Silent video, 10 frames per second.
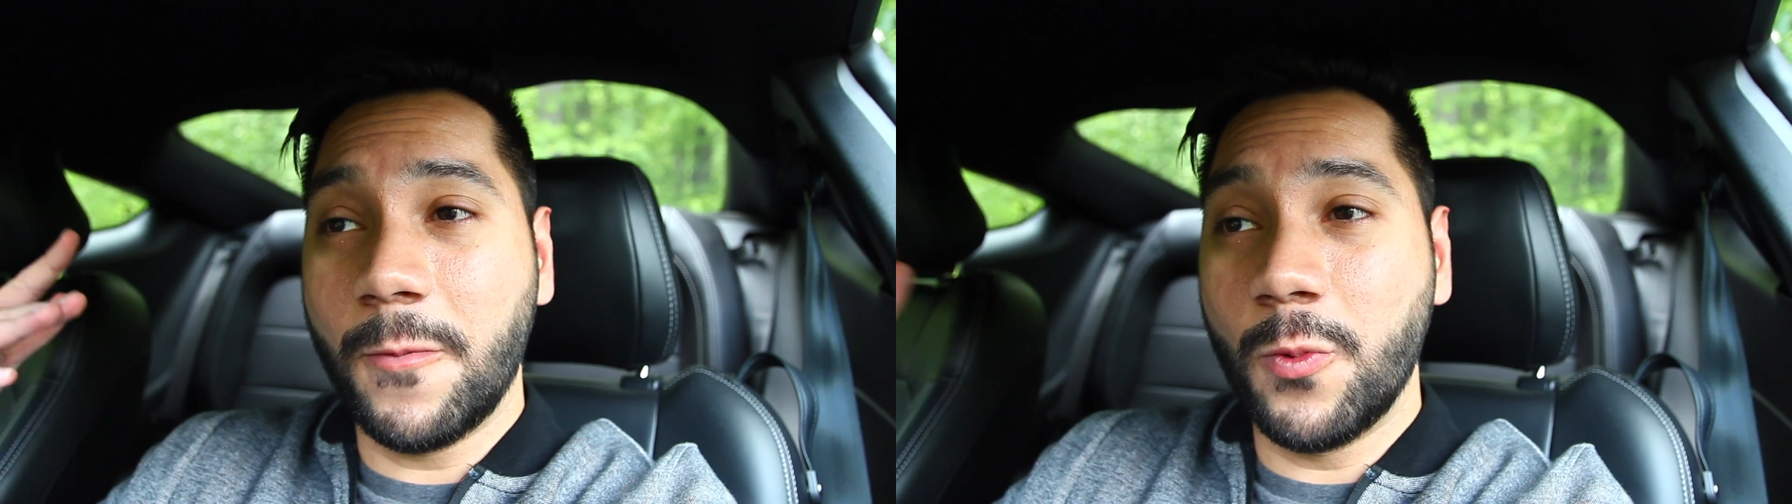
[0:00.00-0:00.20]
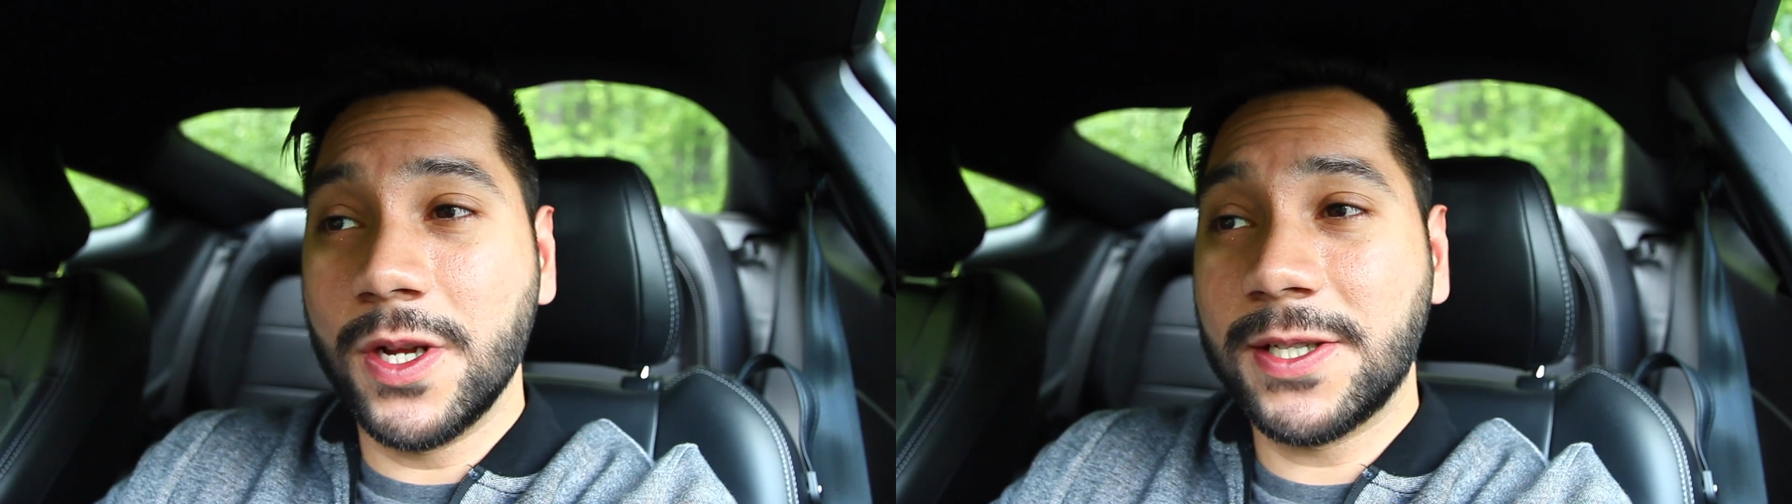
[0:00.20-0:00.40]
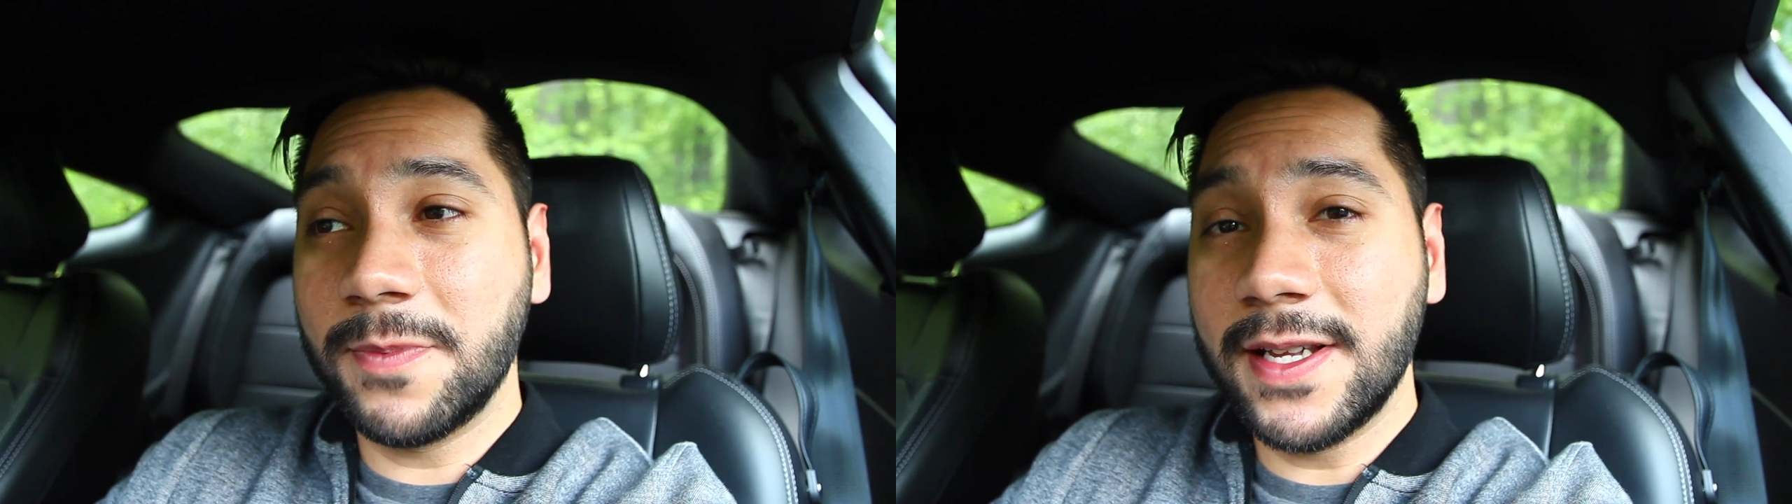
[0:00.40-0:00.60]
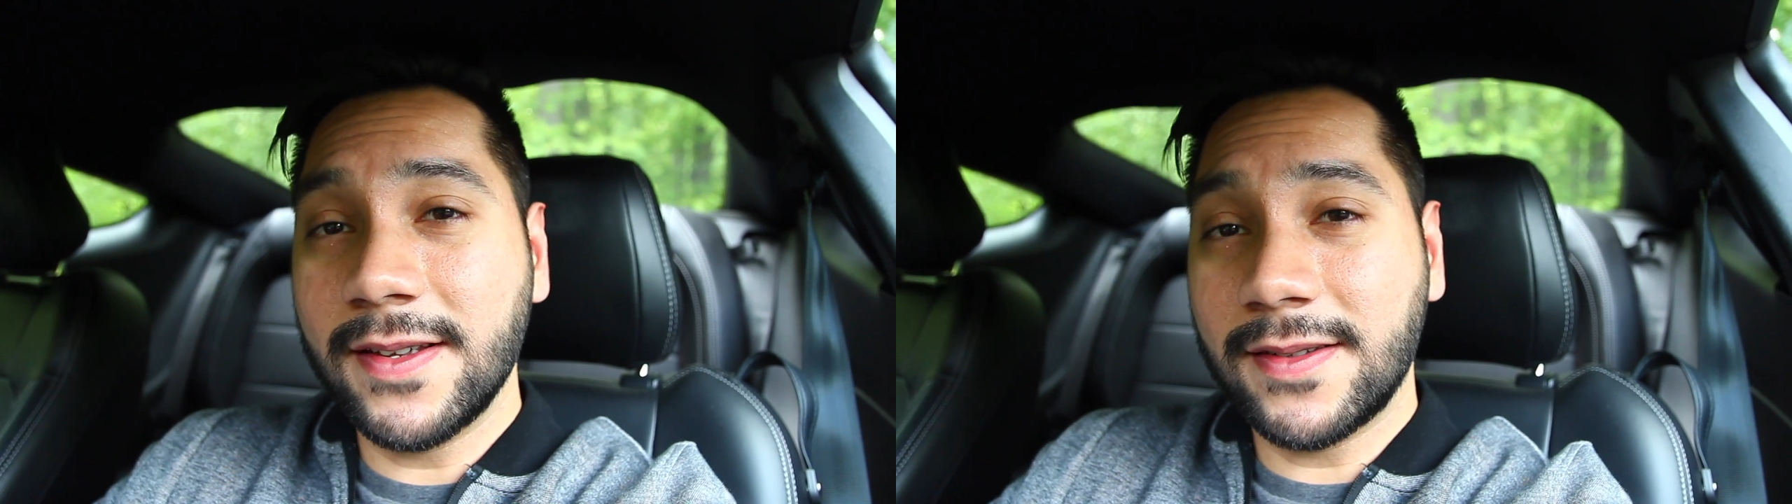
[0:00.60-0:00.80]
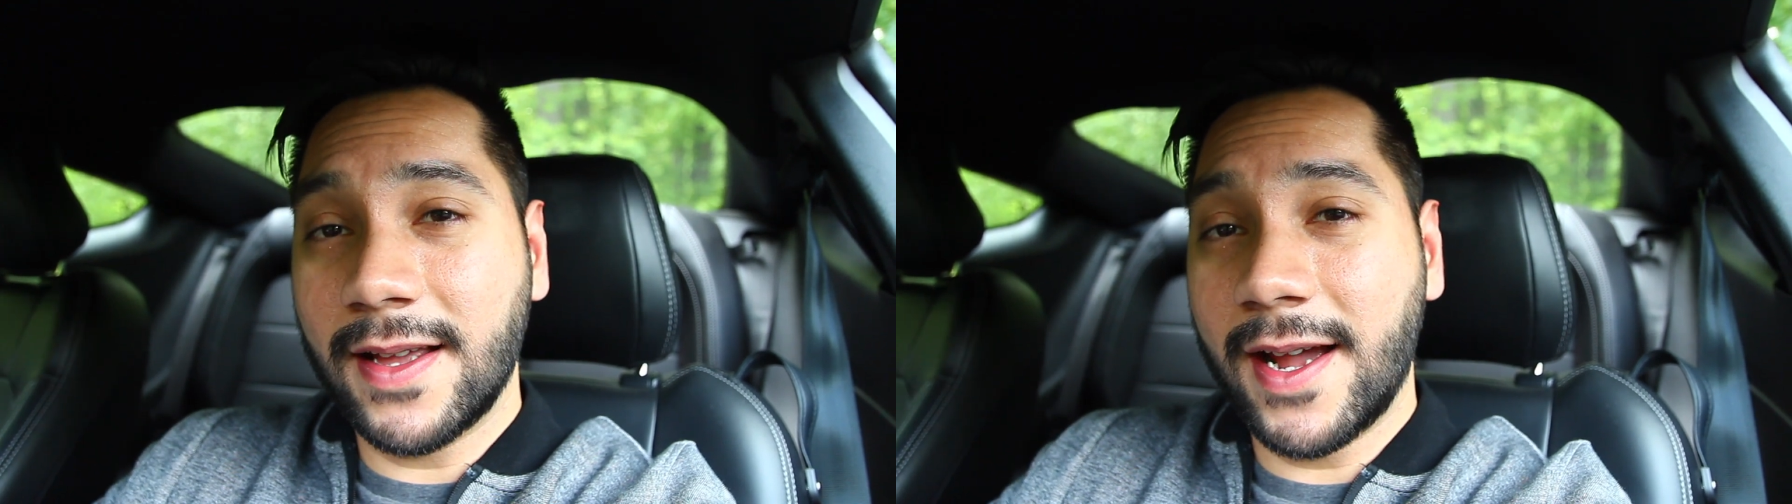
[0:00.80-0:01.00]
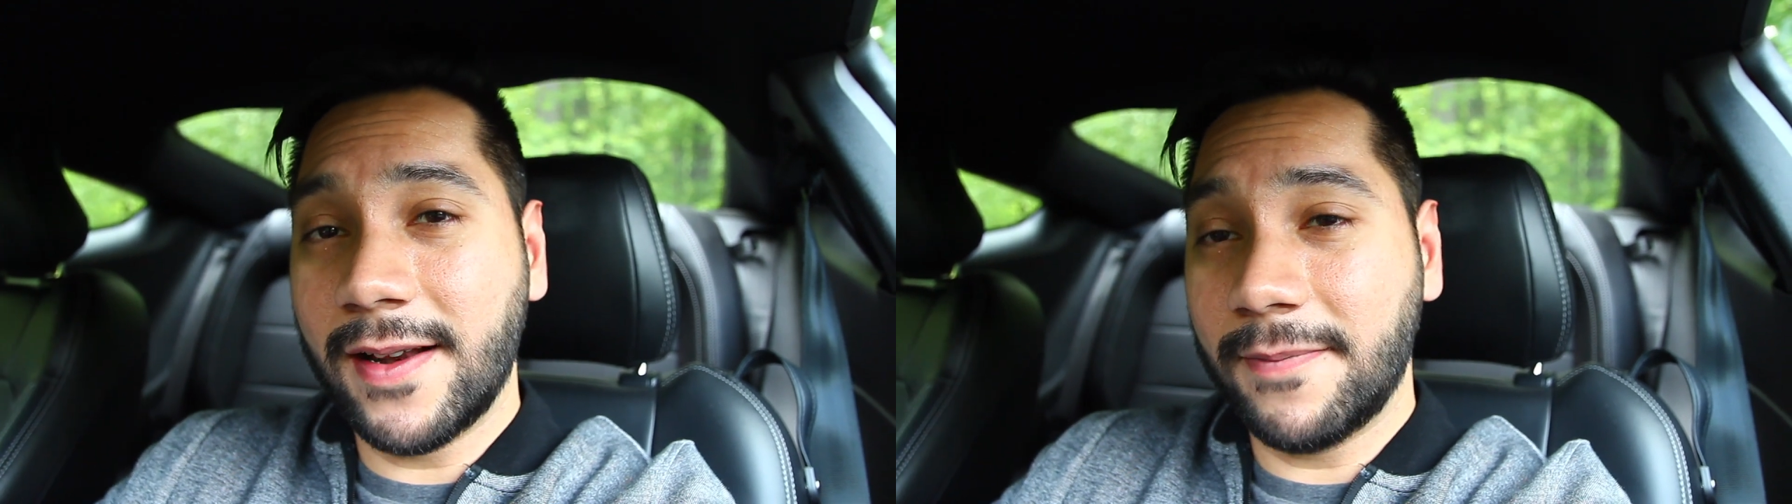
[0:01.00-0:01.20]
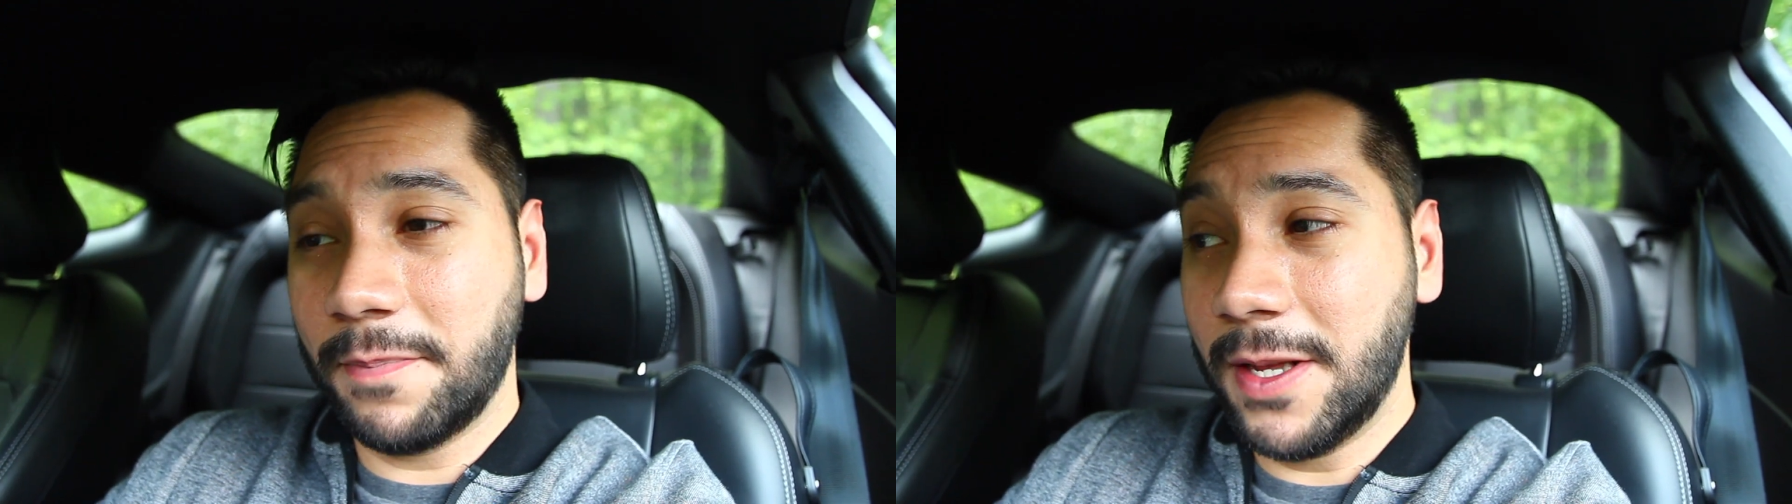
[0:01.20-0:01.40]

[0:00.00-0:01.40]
which means that